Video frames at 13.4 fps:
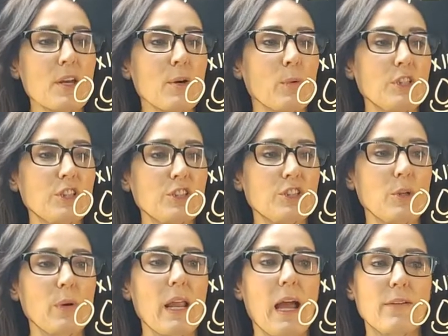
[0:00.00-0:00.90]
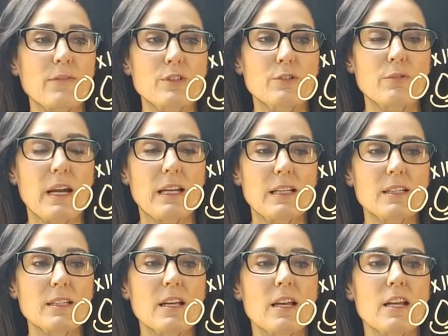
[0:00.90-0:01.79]
We just don't have to write
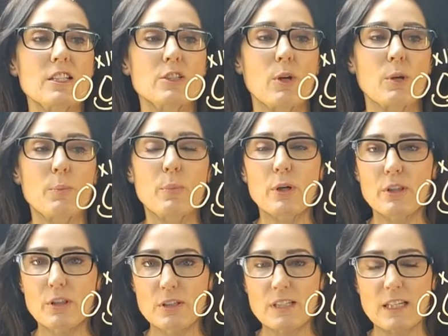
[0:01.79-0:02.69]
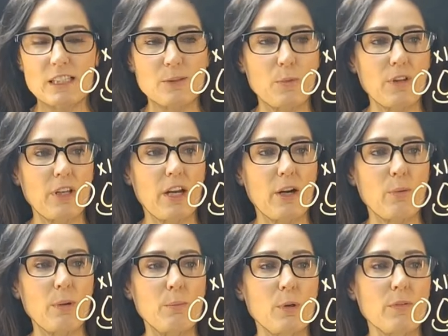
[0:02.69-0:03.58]
it. So we put the decimal there.
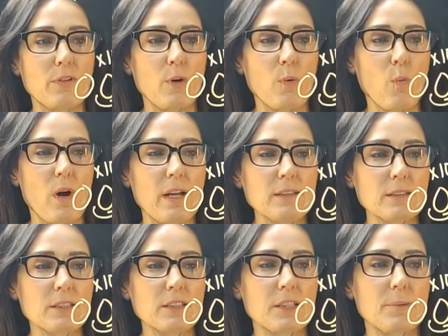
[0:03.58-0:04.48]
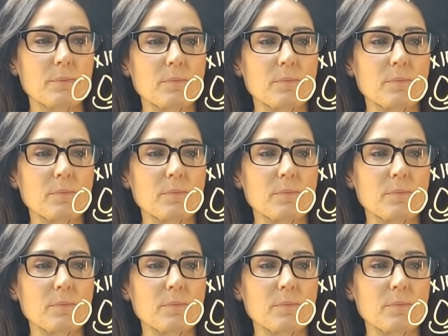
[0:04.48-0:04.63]
We move it once,